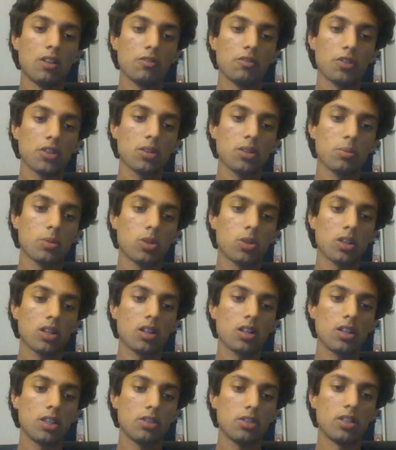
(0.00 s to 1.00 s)

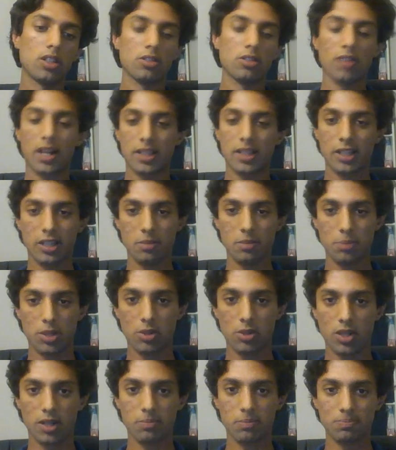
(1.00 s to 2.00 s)
Furthermore, you can directly
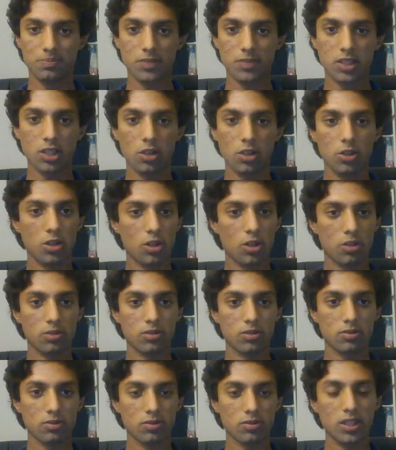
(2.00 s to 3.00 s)
compute it. So you
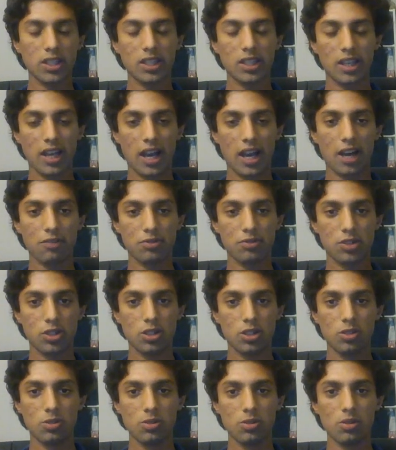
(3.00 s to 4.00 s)
don't really have
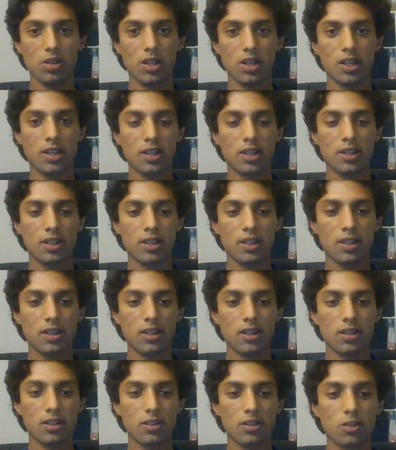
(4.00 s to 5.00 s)
to,
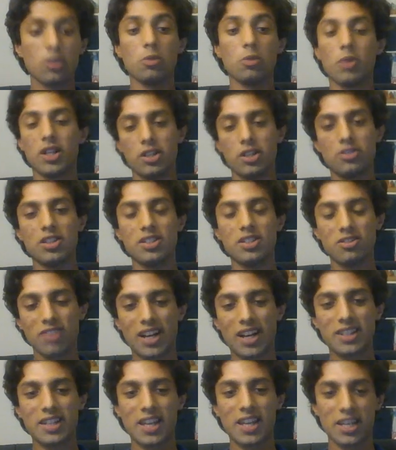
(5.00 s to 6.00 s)
you can
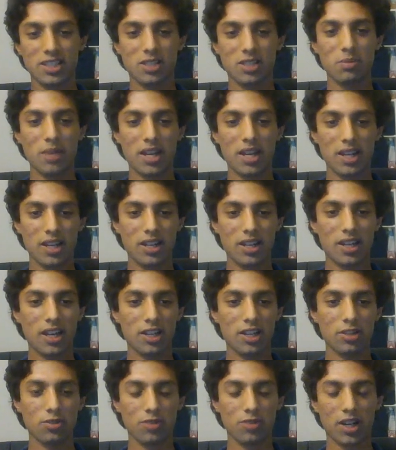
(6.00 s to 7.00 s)
directly estimate it
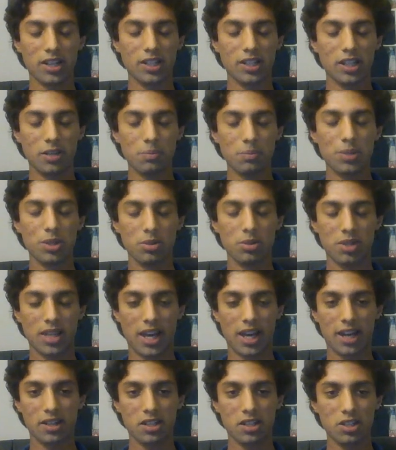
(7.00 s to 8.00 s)
and directly compute
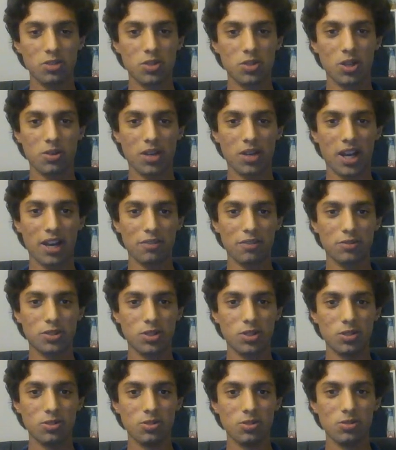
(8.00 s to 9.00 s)
that. You don't have
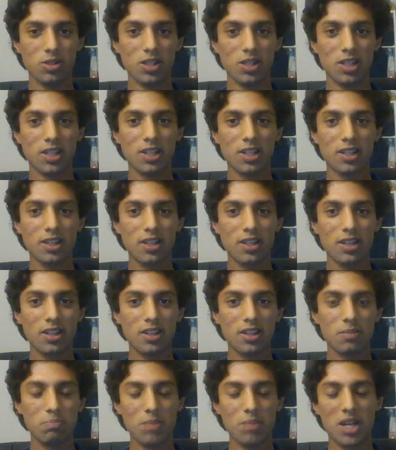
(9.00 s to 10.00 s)
to
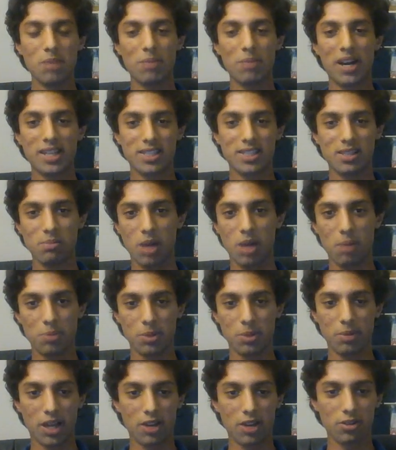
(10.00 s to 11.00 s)
minimize some
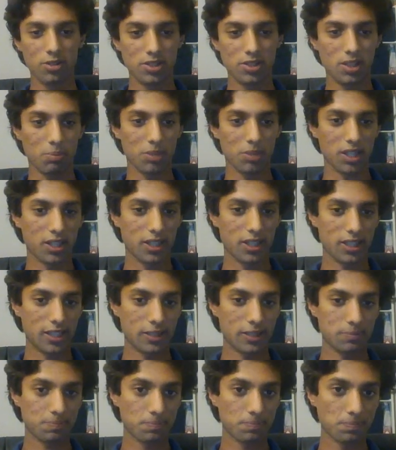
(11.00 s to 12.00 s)
upper bound or something like that.